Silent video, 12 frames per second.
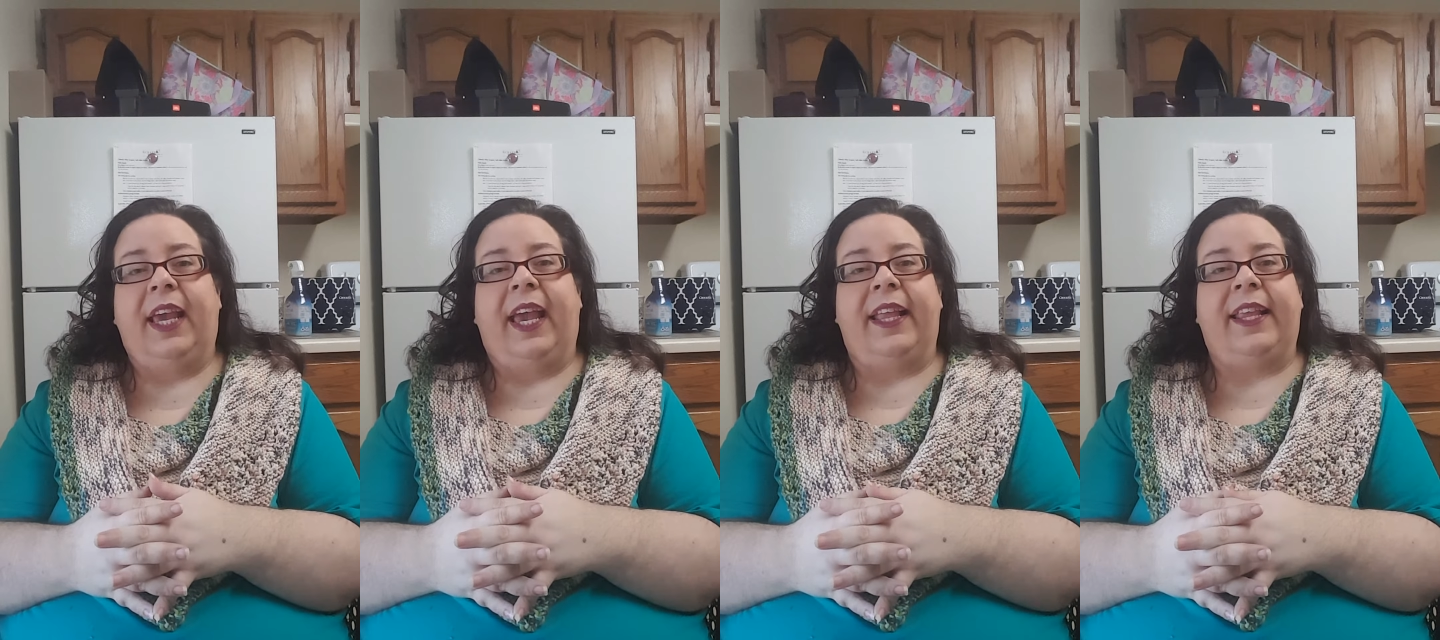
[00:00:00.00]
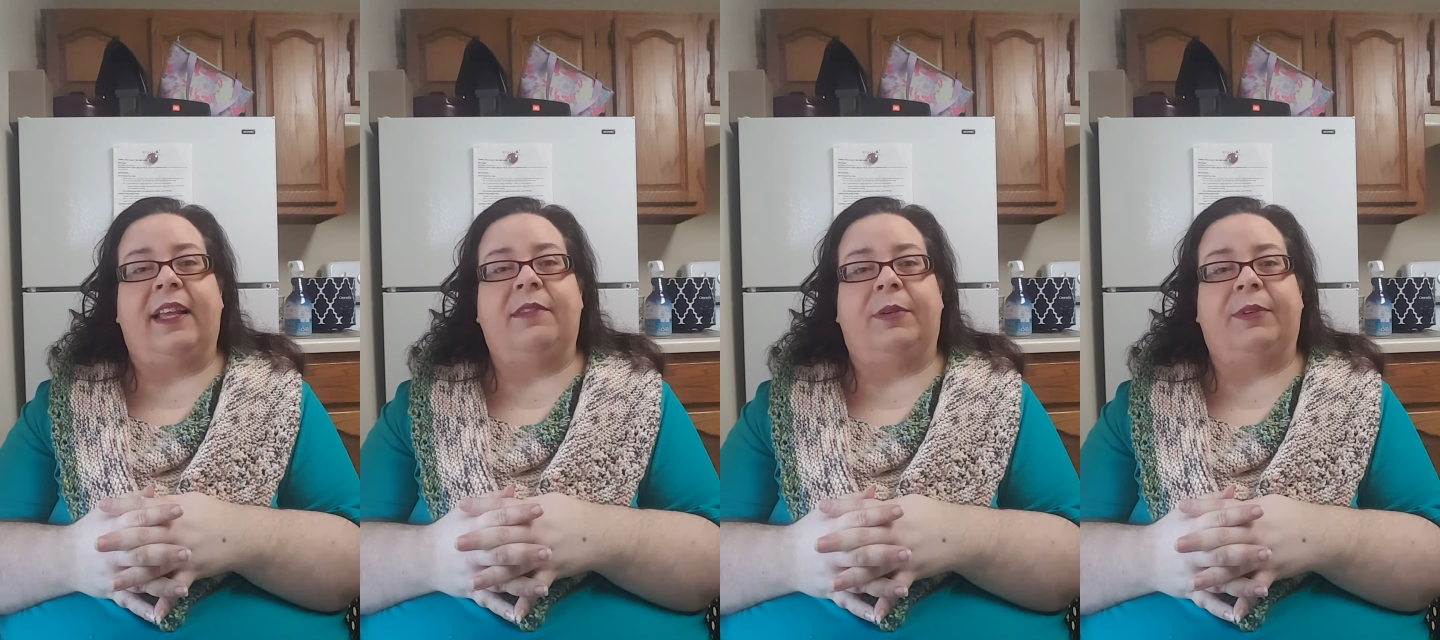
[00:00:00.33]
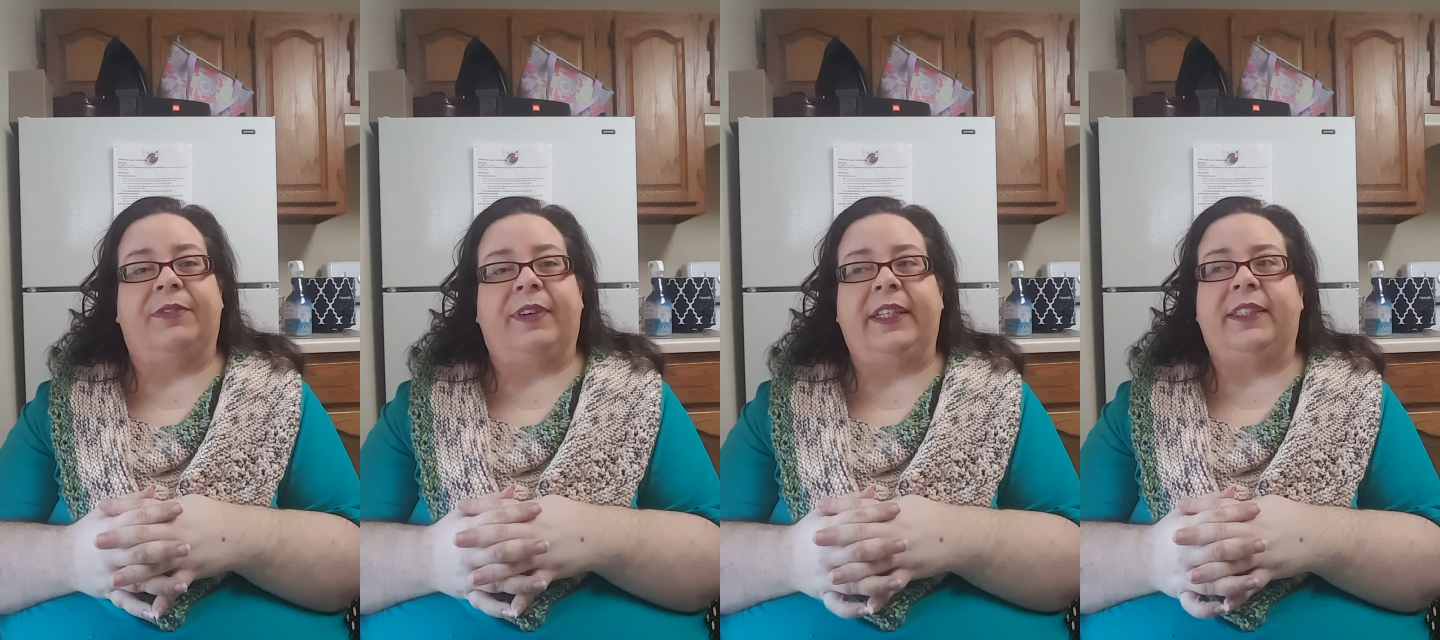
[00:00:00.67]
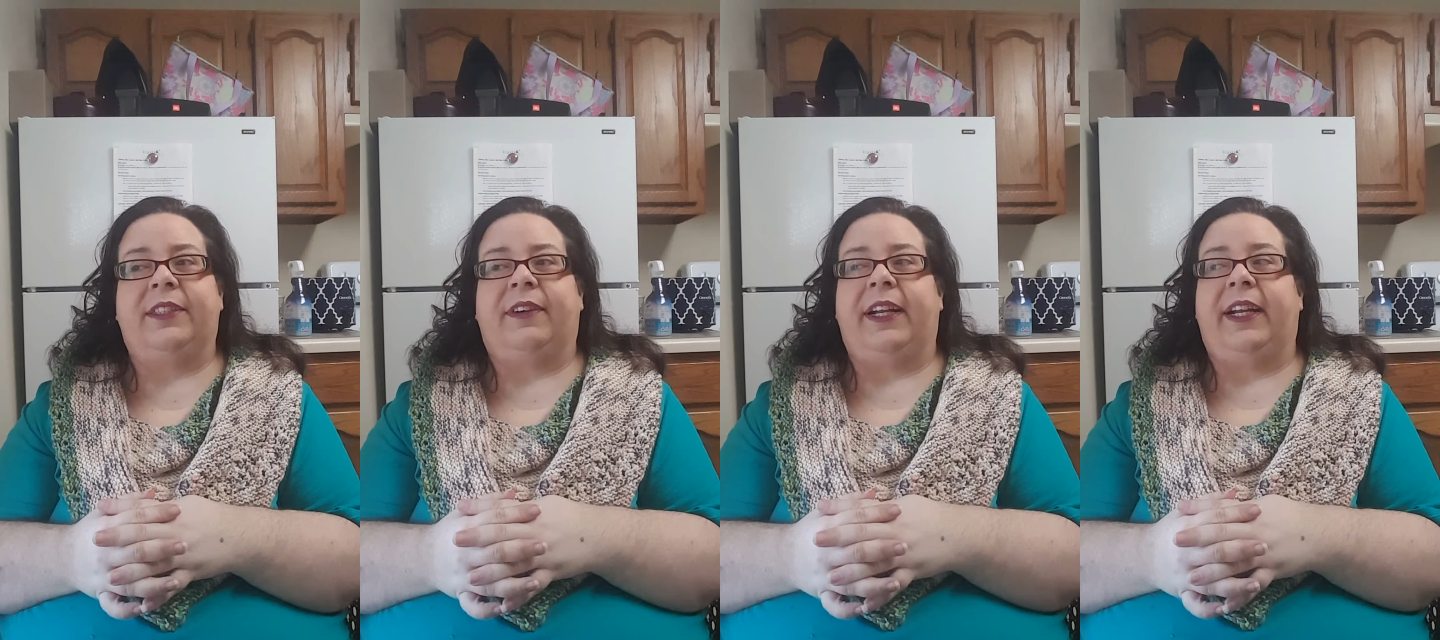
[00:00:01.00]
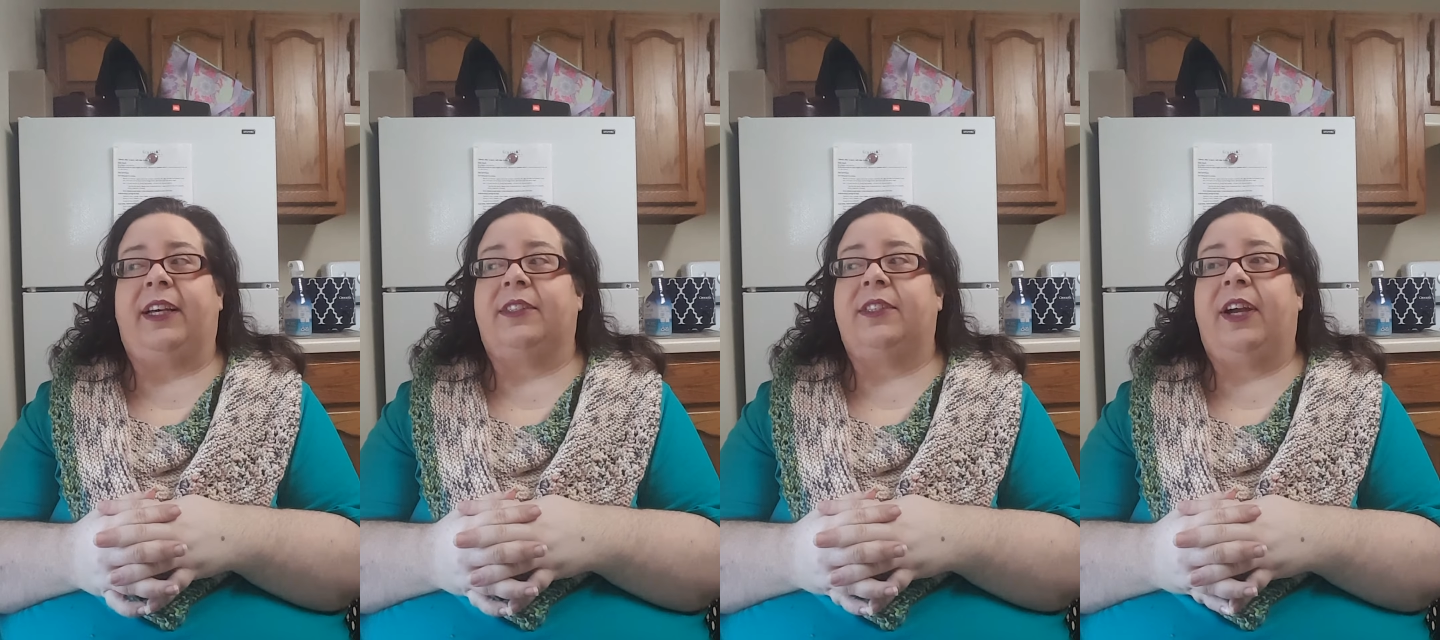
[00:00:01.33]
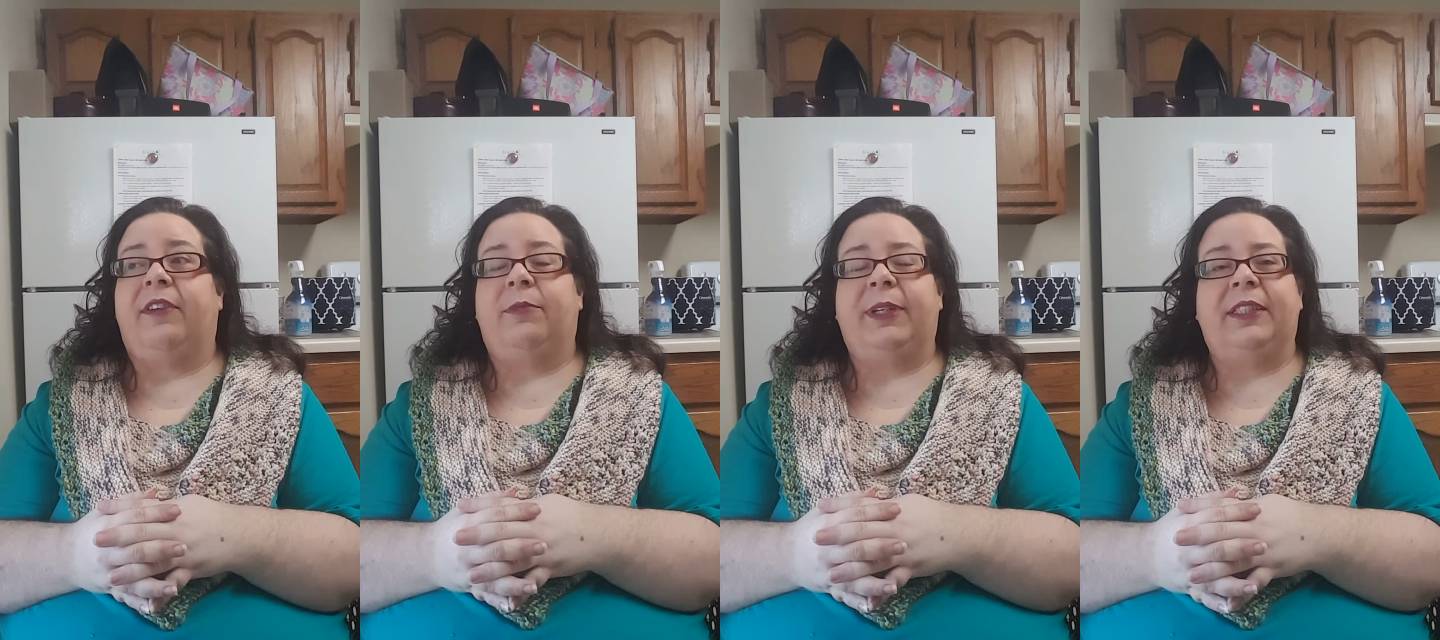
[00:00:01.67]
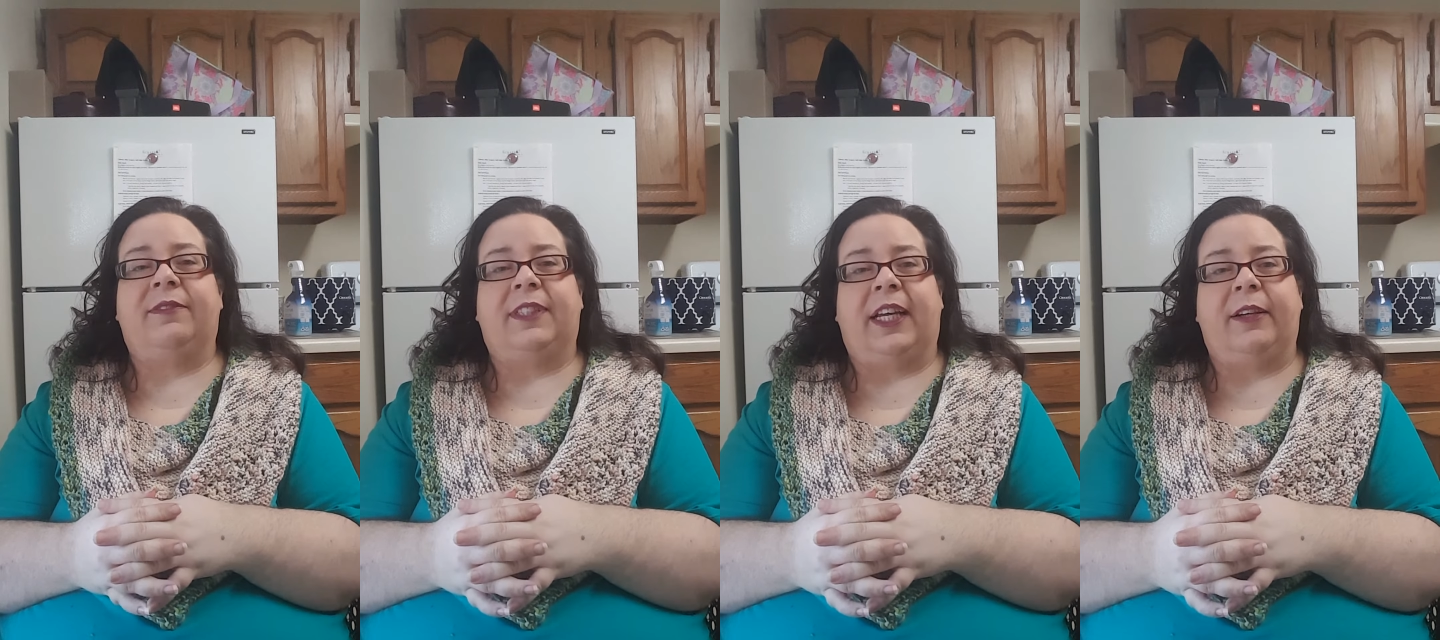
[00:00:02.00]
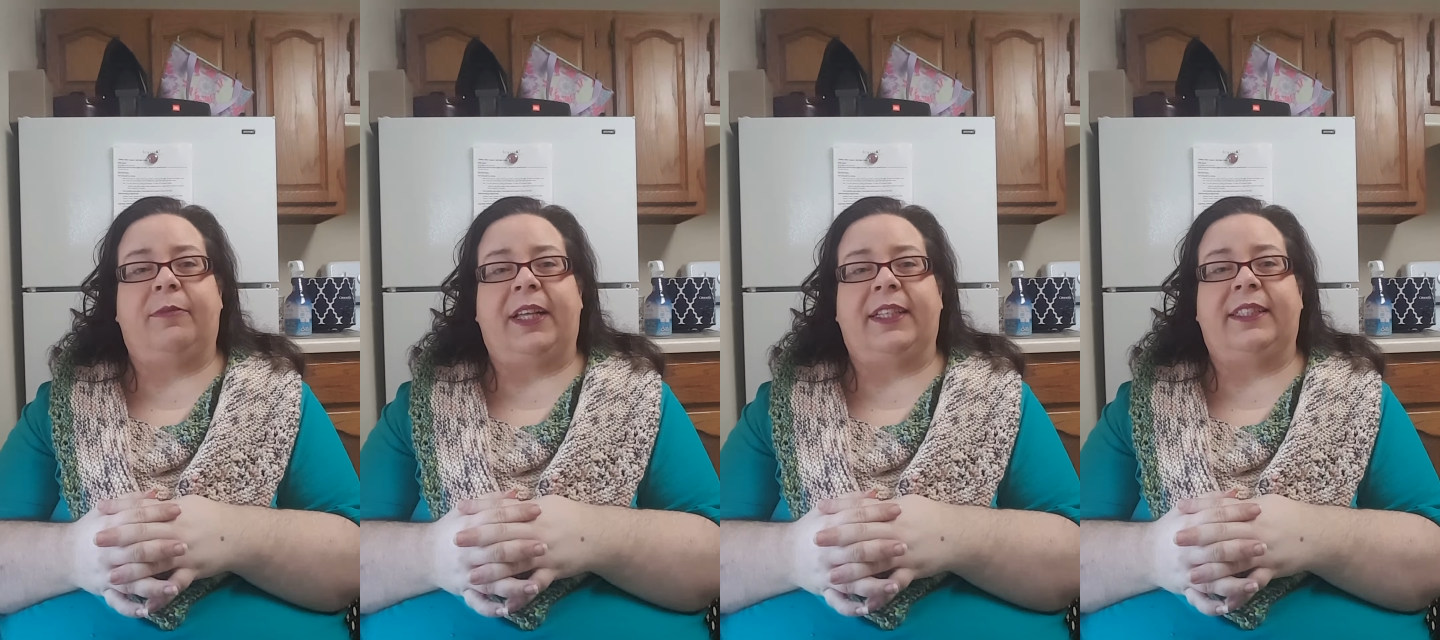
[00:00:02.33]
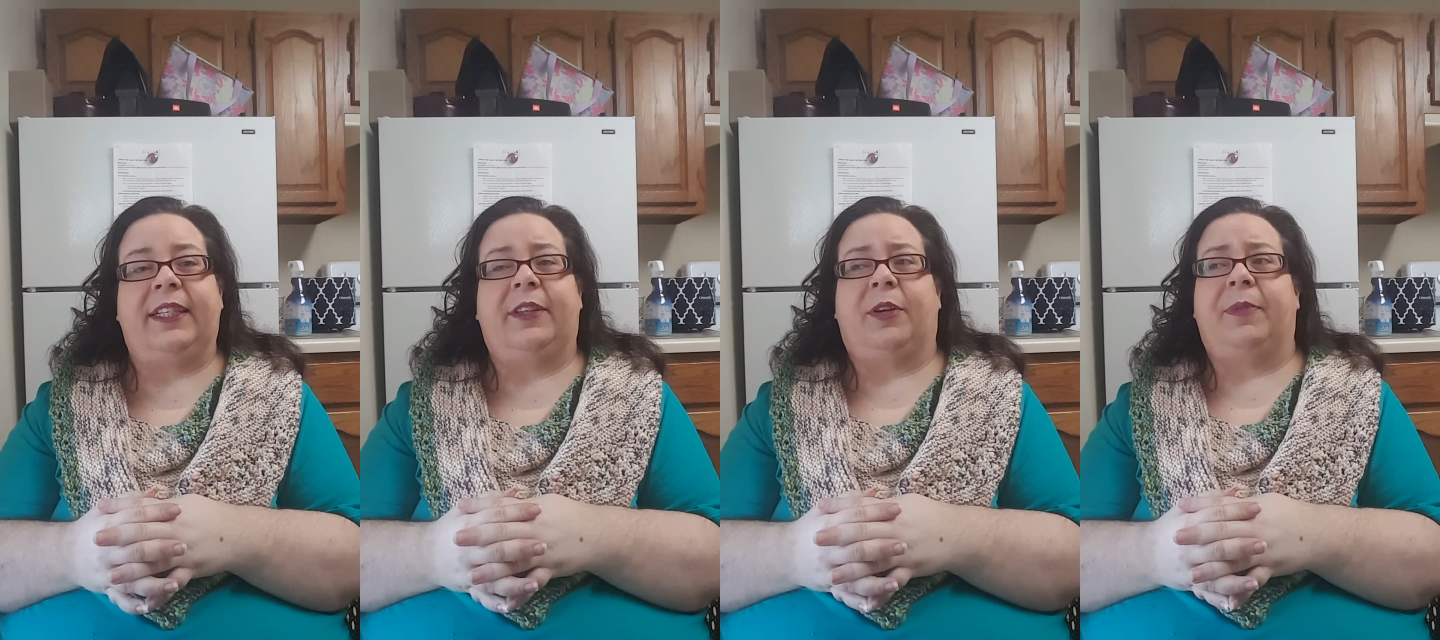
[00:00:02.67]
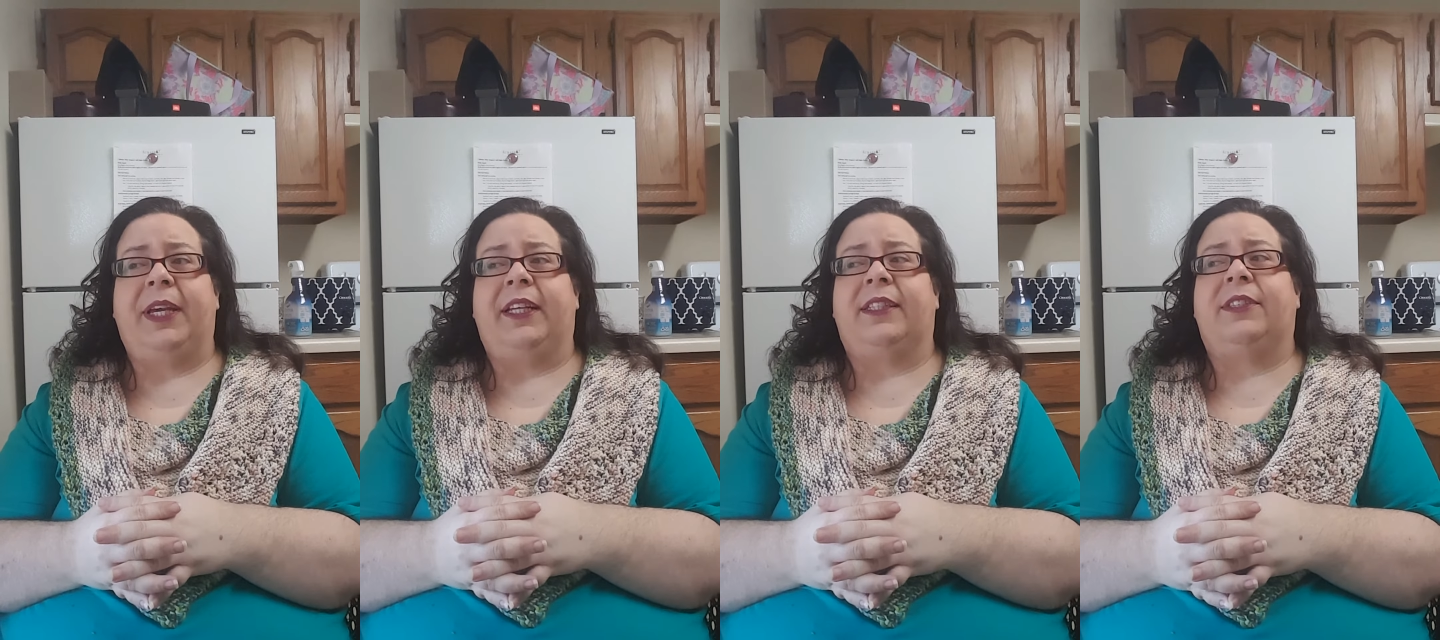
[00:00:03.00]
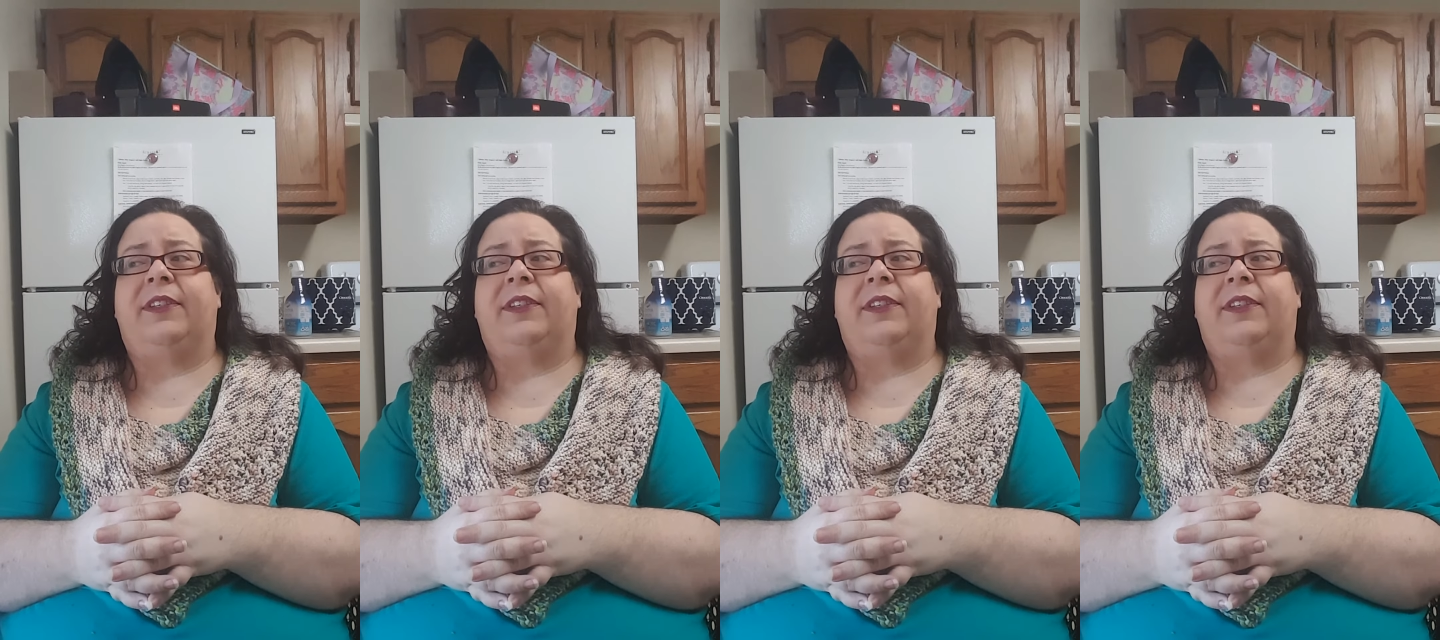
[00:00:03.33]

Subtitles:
And that's what we're facing right now. So everybody's flying by the seat of their pants.